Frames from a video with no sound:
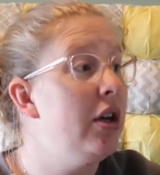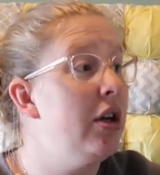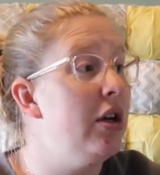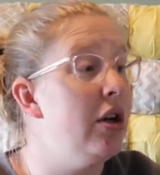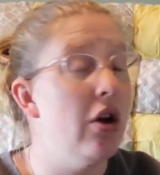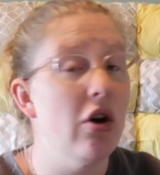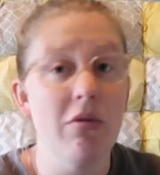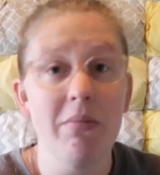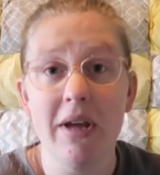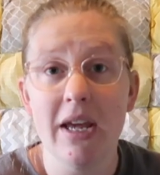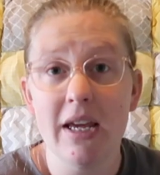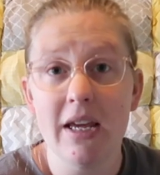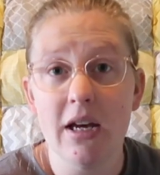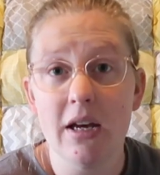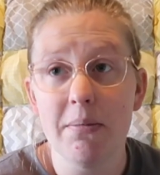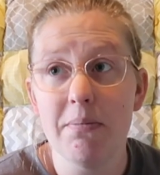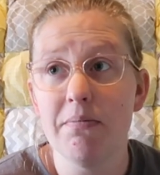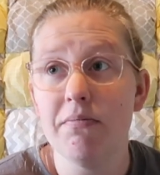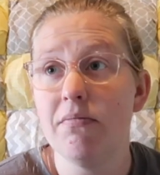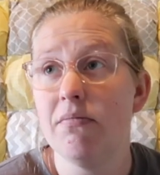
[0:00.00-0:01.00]
No
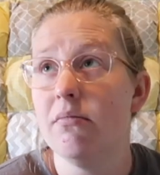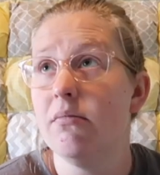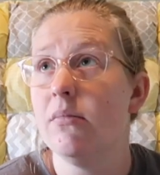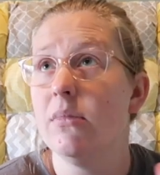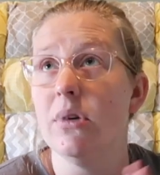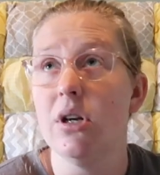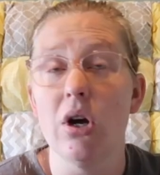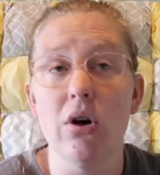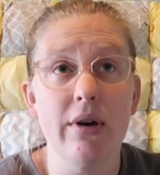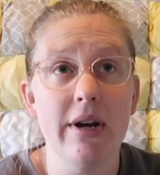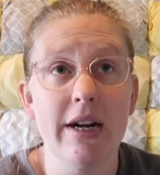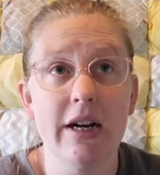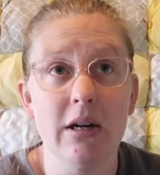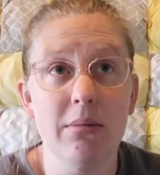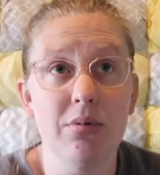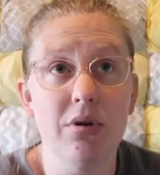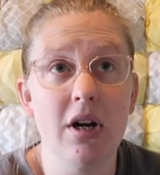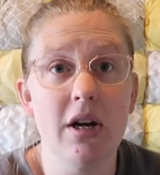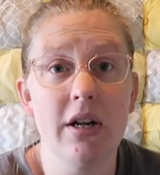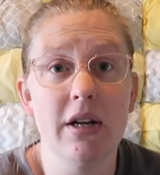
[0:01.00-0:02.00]
makeup, no hair
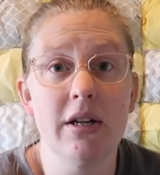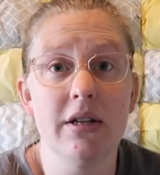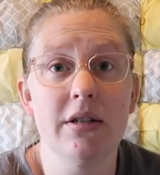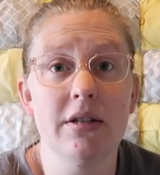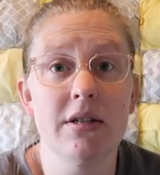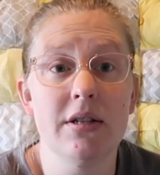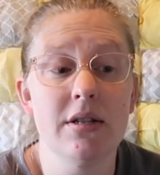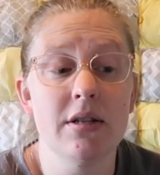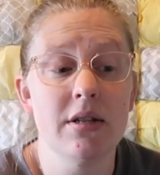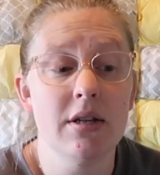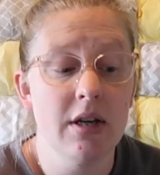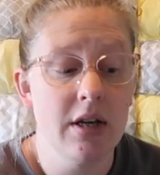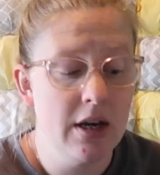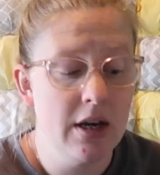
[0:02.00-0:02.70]
products.